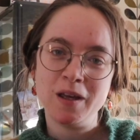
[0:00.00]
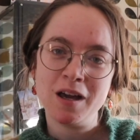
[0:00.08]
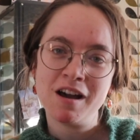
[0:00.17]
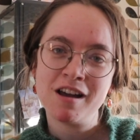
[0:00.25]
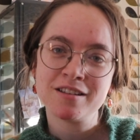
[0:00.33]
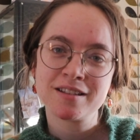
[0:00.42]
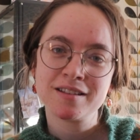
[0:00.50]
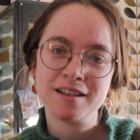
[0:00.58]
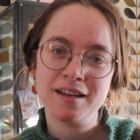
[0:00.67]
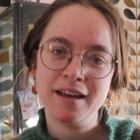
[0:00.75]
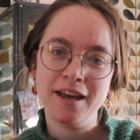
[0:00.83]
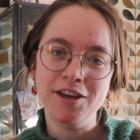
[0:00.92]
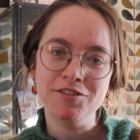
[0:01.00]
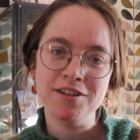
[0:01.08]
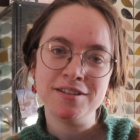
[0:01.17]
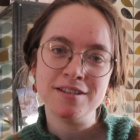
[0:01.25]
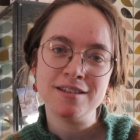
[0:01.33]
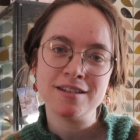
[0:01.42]
He asked if
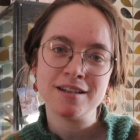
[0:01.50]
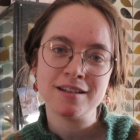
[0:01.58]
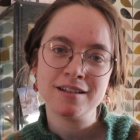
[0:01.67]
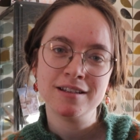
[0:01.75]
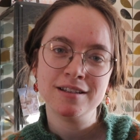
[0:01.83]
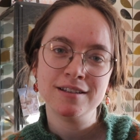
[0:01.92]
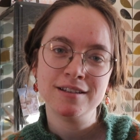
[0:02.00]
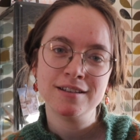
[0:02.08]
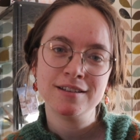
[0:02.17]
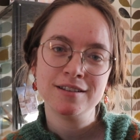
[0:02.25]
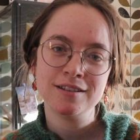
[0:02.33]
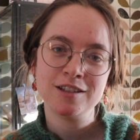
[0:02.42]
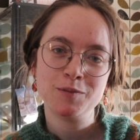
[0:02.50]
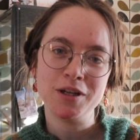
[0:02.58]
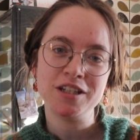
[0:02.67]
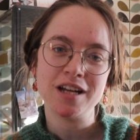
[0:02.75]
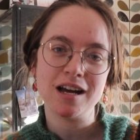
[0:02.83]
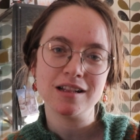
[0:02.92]
this is a
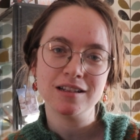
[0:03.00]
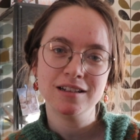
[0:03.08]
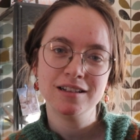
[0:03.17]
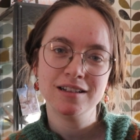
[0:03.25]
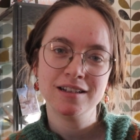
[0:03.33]
special,